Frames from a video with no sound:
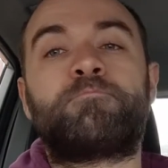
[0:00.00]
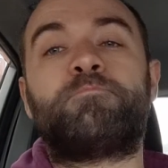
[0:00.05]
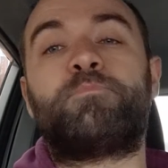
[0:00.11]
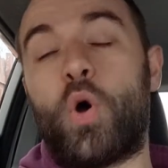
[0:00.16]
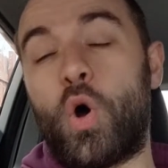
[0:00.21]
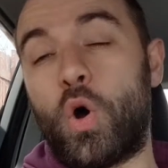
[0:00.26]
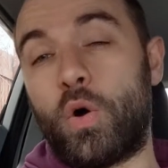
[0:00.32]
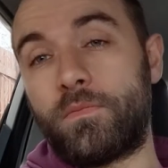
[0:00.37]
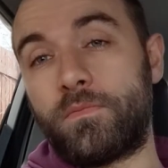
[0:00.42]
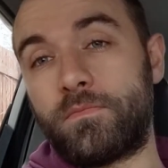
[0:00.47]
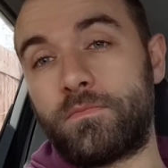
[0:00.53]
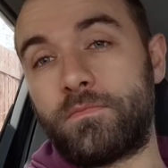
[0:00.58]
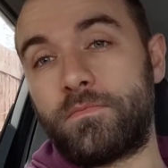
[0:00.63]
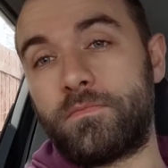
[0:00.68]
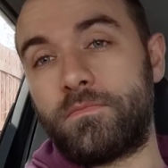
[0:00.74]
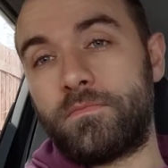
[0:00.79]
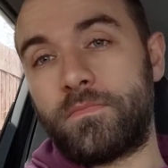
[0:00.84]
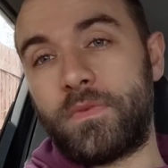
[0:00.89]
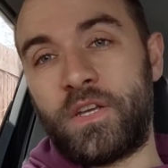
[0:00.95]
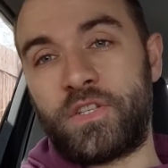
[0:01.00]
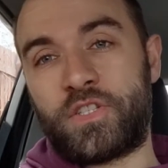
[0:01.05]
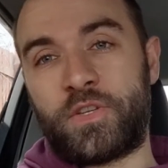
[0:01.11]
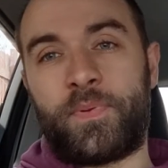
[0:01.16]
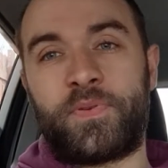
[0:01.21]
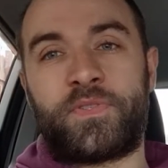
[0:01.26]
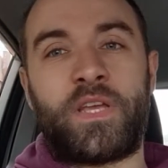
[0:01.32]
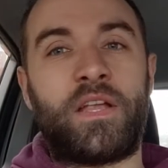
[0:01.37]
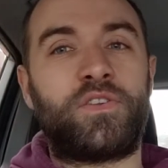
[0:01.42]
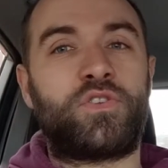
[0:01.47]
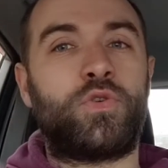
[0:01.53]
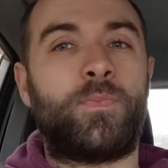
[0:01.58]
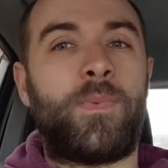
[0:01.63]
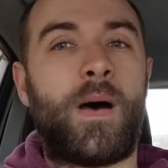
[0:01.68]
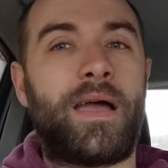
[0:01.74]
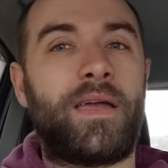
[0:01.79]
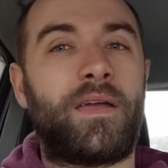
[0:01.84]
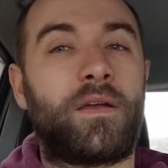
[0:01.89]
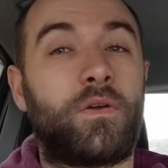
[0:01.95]
But is a potential
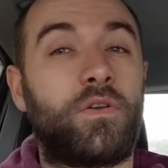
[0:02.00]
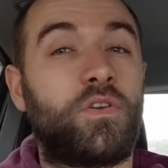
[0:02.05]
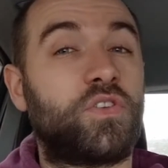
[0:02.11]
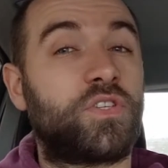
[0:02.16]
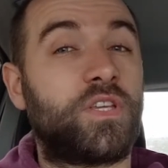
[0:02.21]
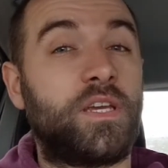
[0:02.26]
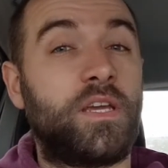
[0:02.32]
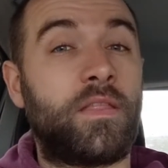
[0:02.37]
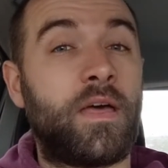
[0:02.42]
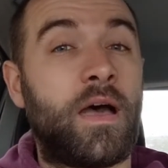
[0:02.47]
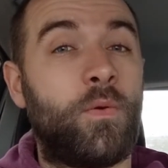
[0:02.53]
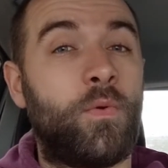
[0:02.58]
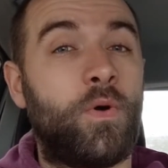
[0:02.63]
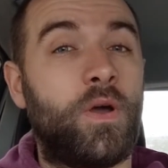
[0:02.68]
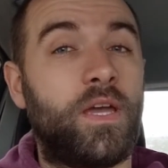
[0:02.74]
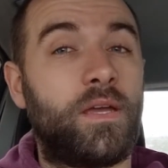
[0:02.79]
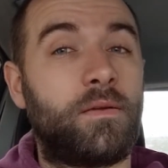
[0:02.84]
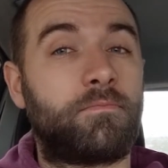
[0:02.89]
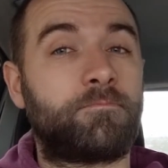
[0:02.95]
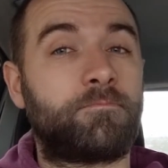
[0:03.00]
buyer going to see it that way?